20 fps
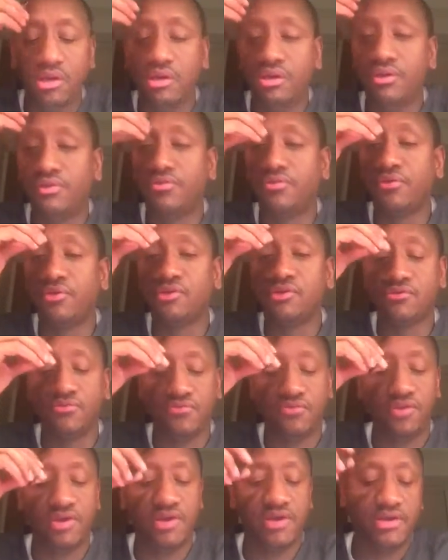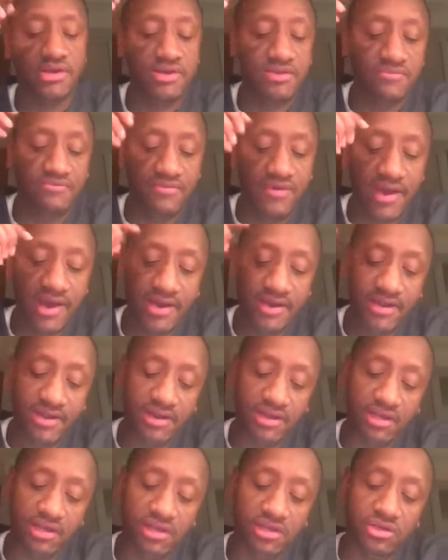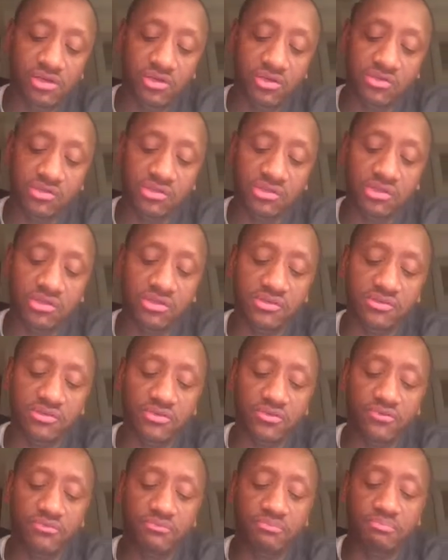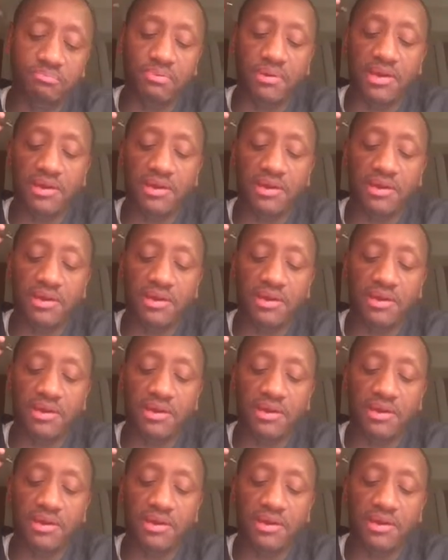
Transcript: Lithosphere divided into series of